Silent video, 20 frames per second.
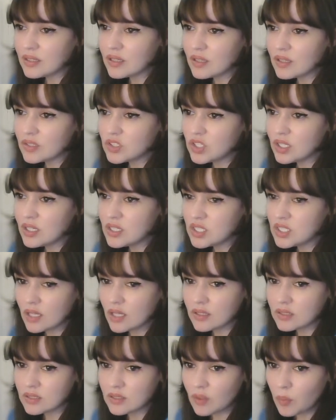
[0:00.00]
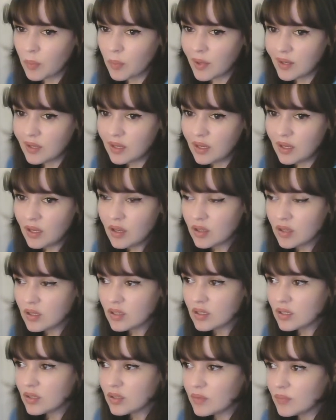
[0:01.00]
Jackie Chan is nobody?
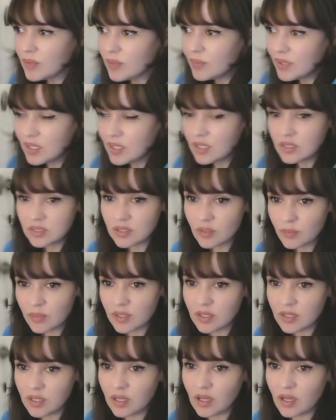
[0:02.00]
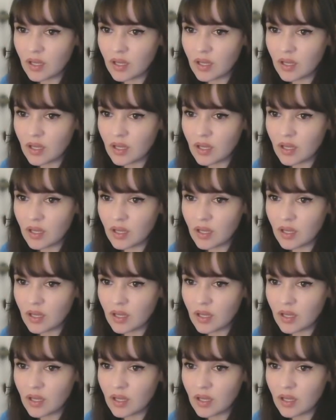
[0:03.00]
Maybe he's nobody.